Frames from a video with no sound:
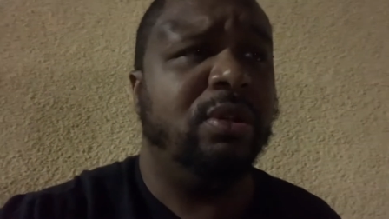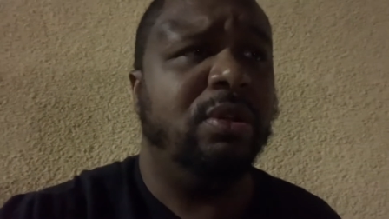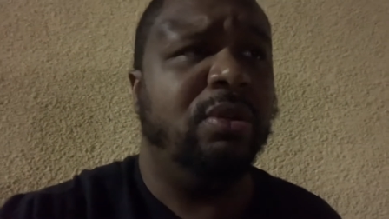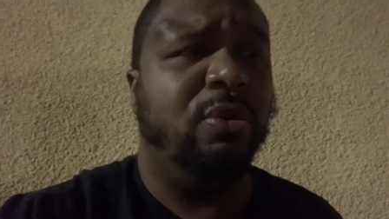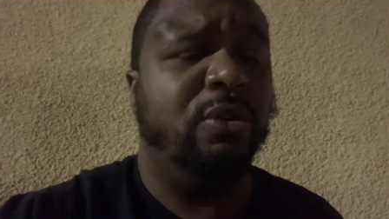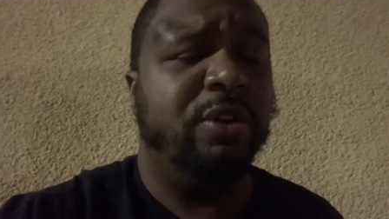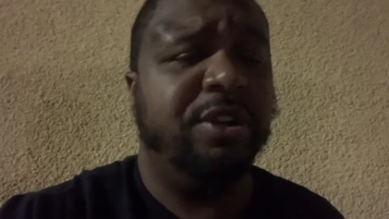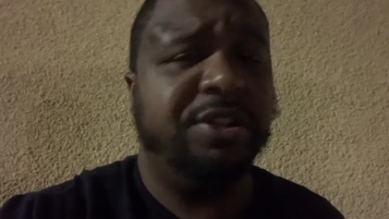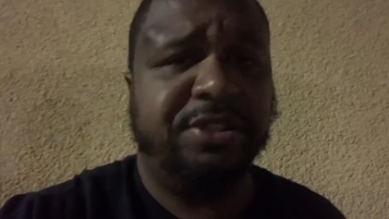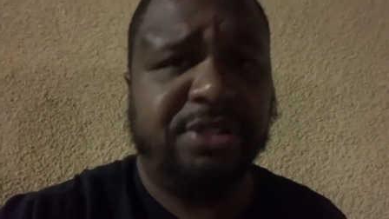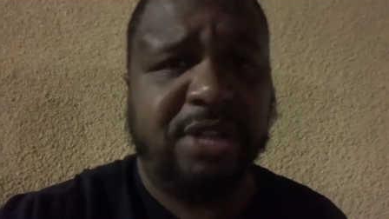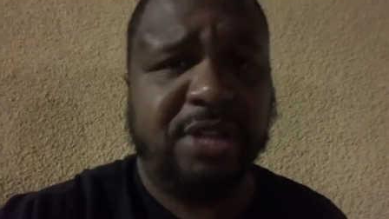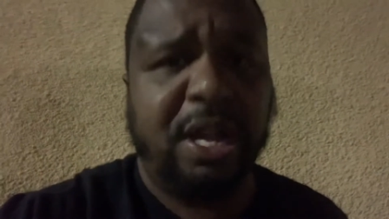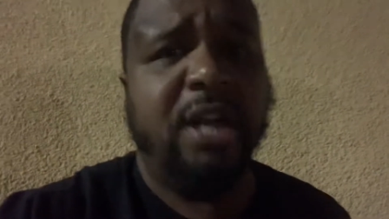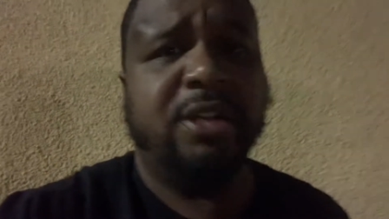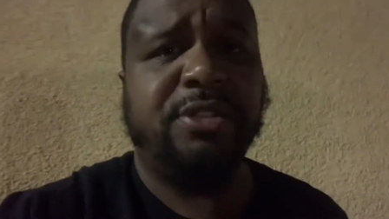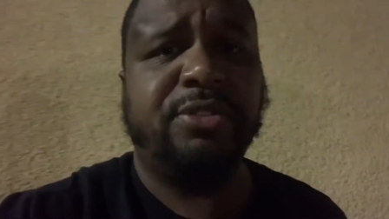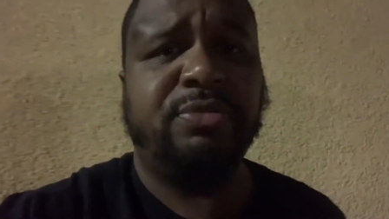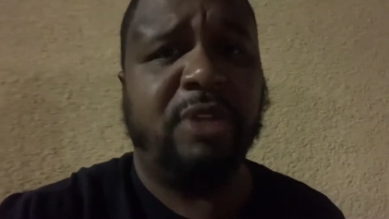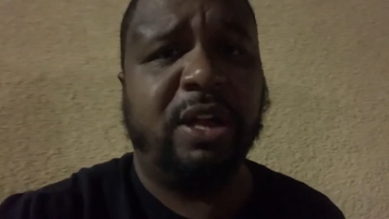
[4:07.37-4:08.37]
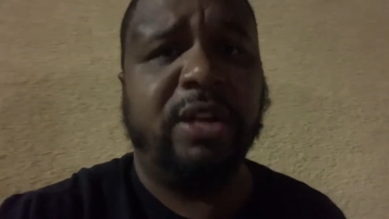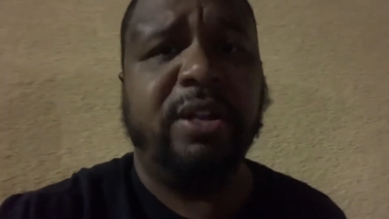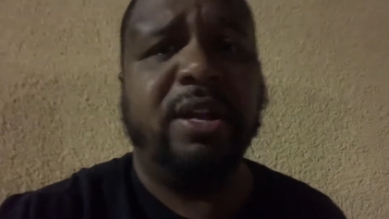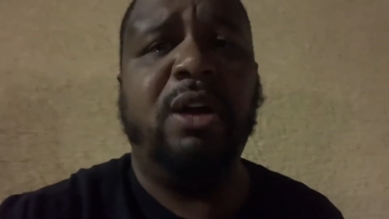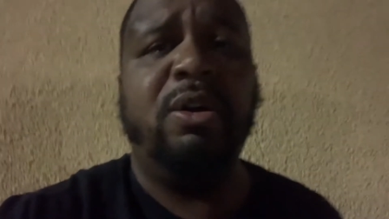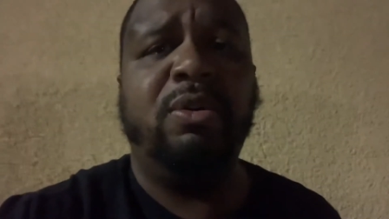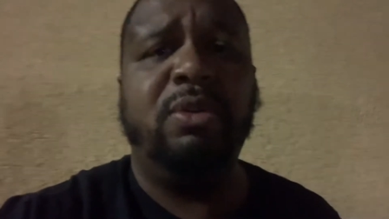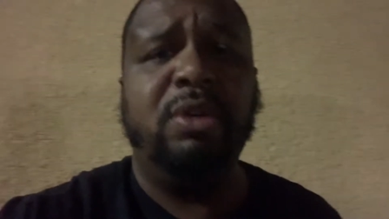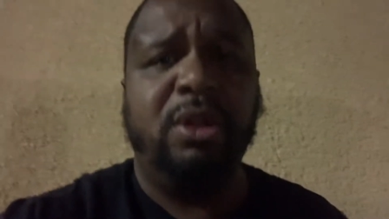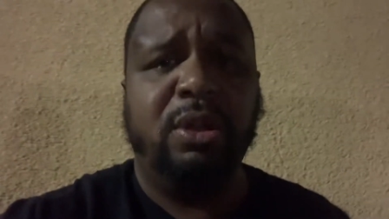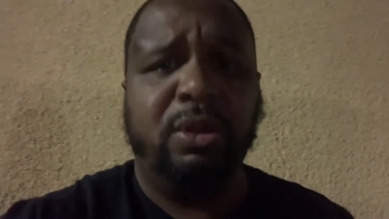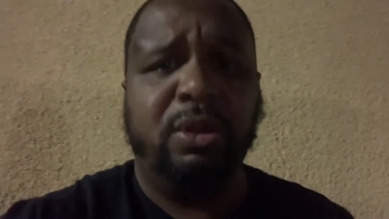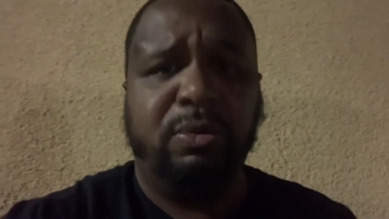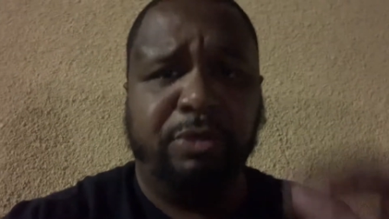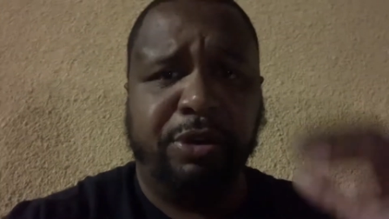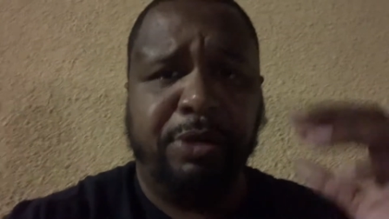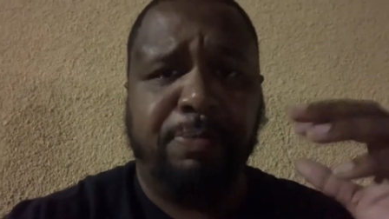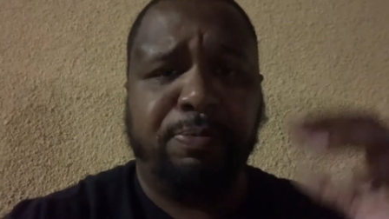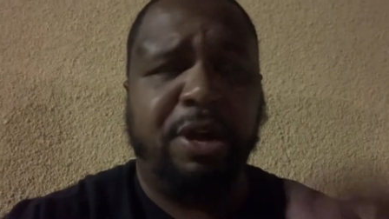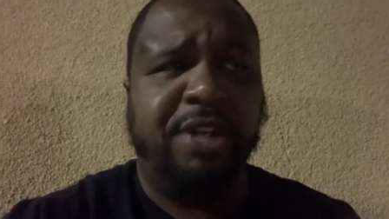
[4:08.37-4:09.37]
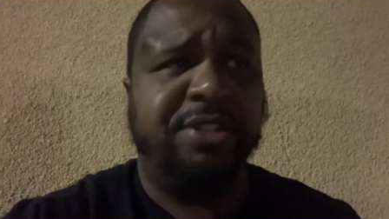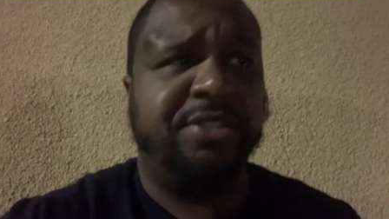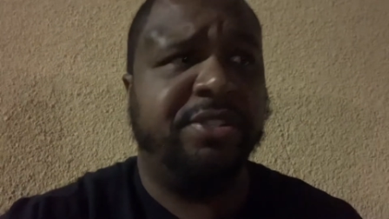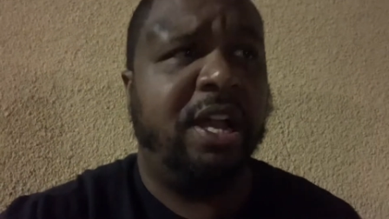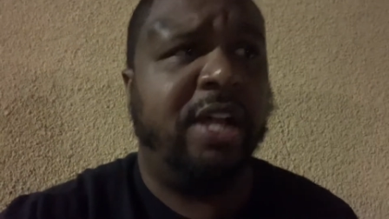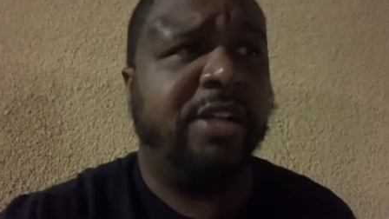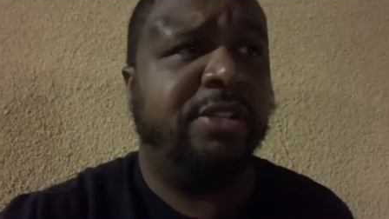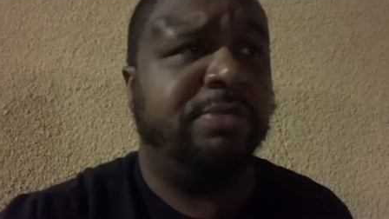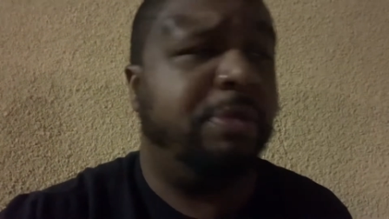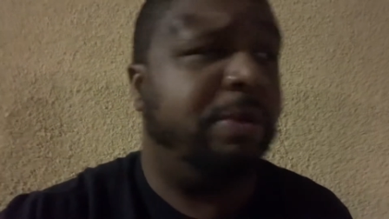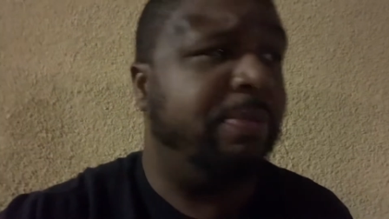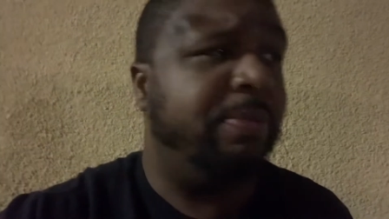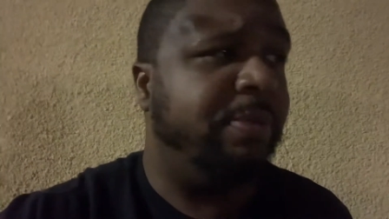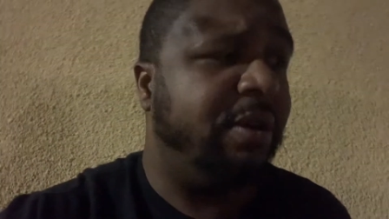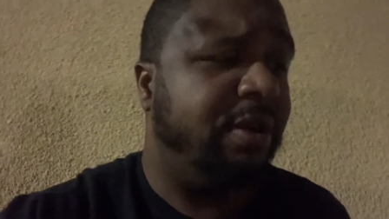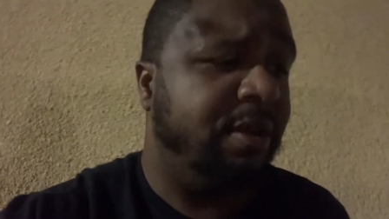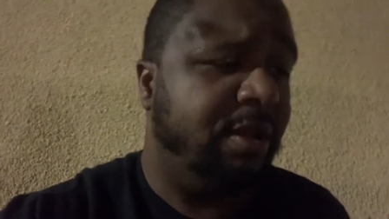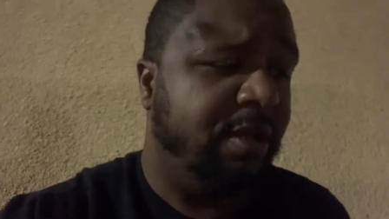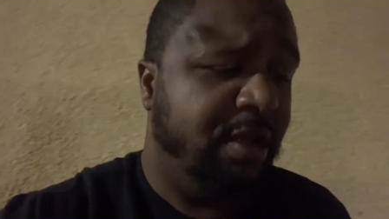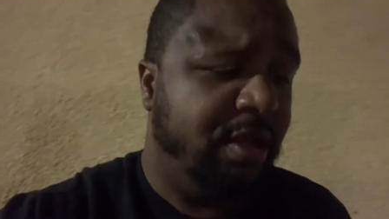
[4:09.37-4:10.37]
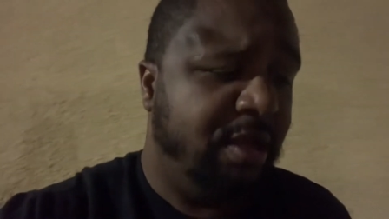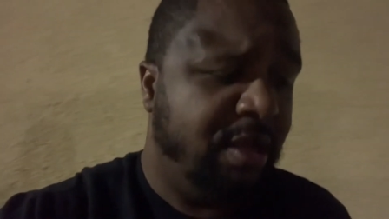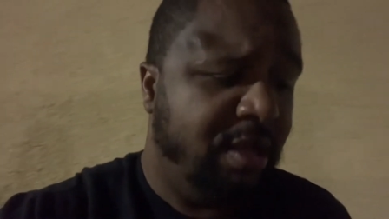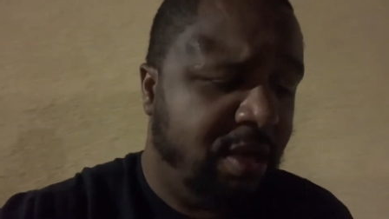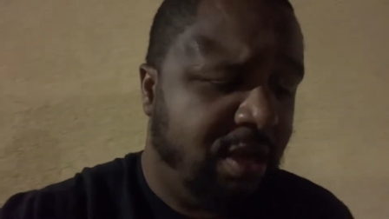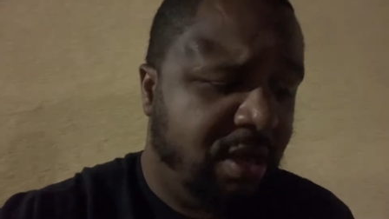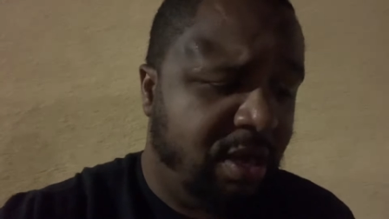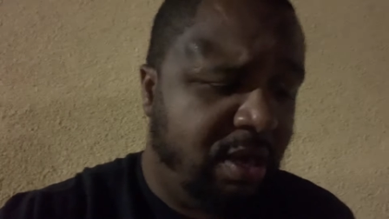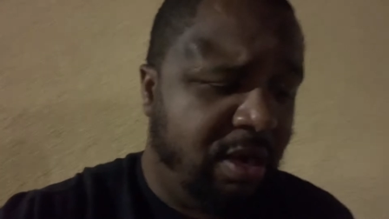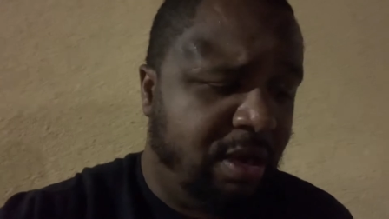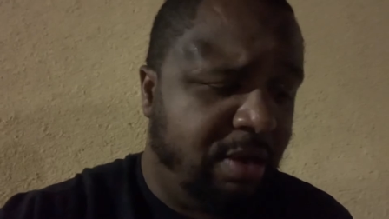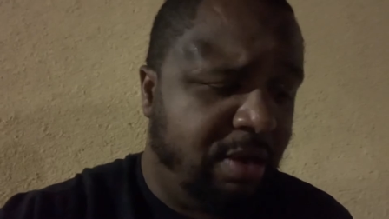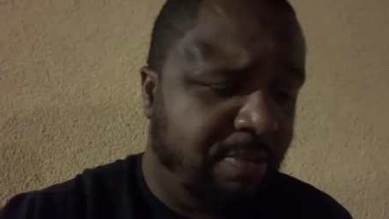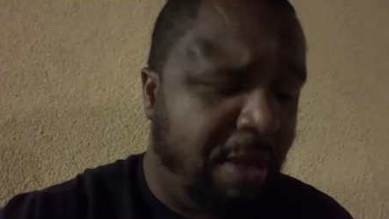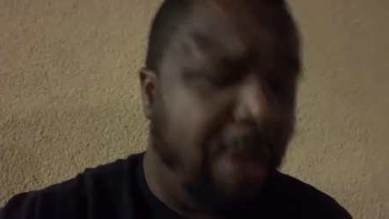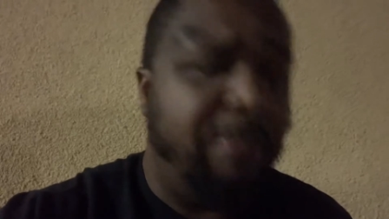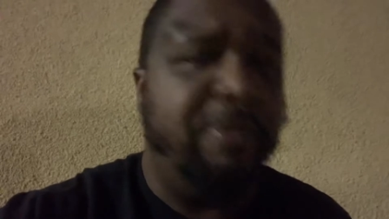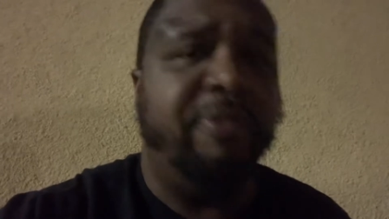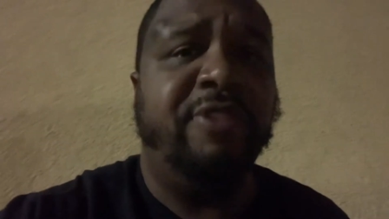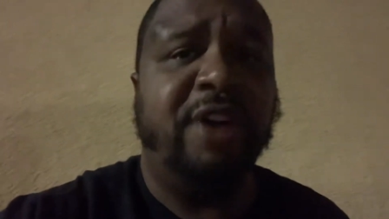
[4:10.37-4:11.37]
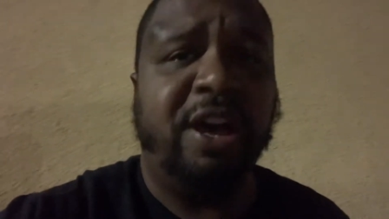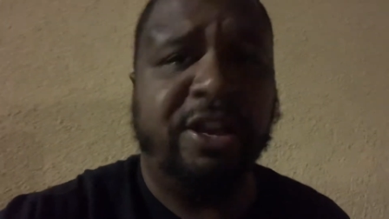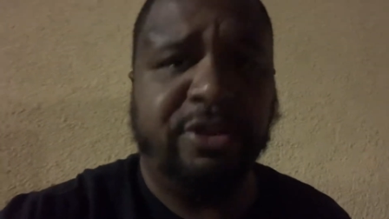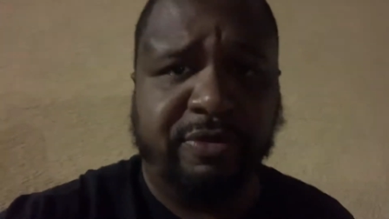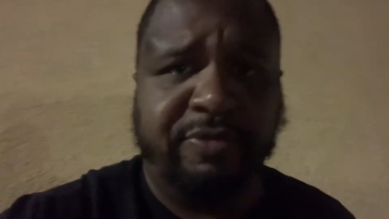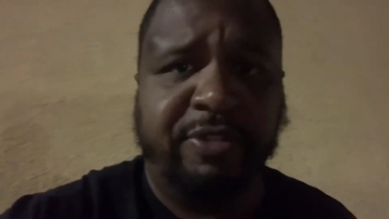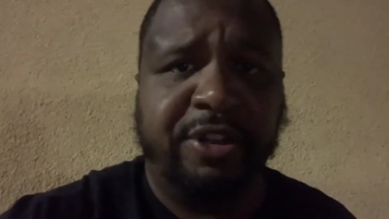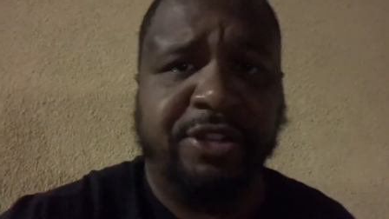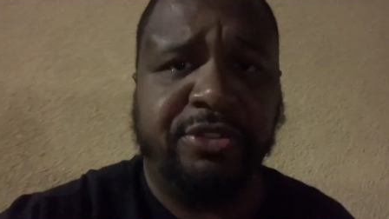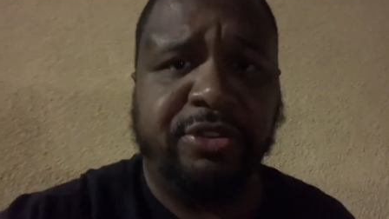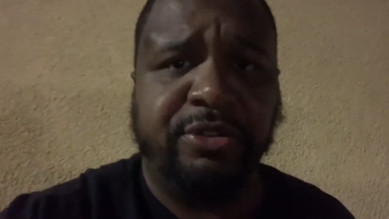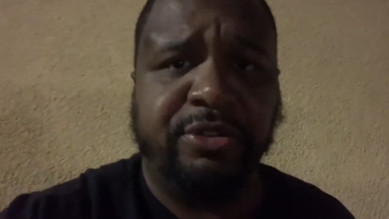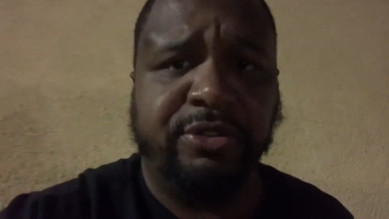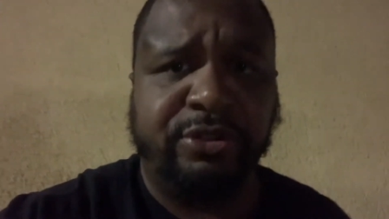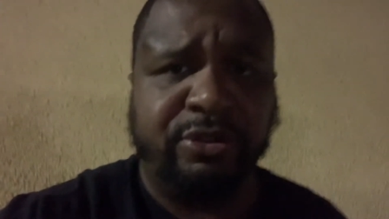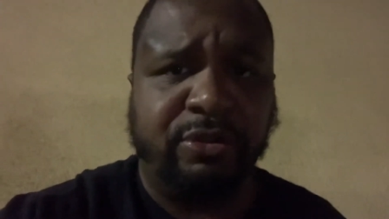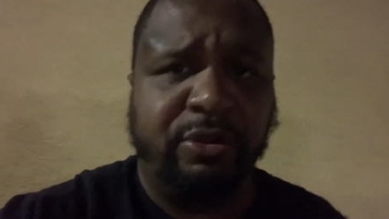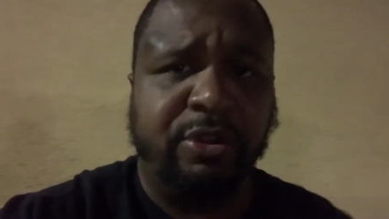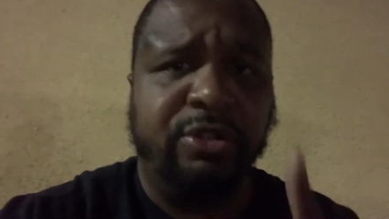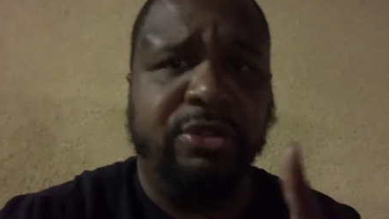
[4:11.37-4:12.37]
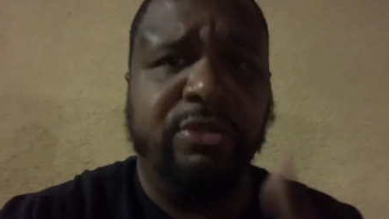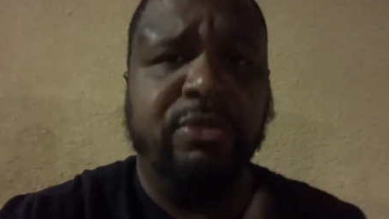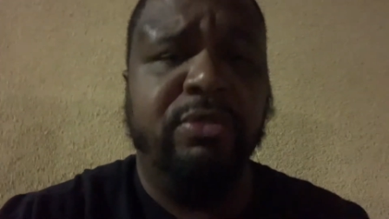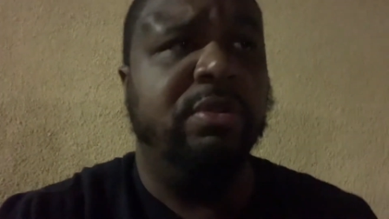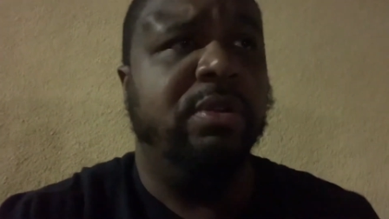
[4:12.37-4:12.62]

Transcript: or any stocks right now when the price is high. Because remember, um, I'm a value investor, and so are you.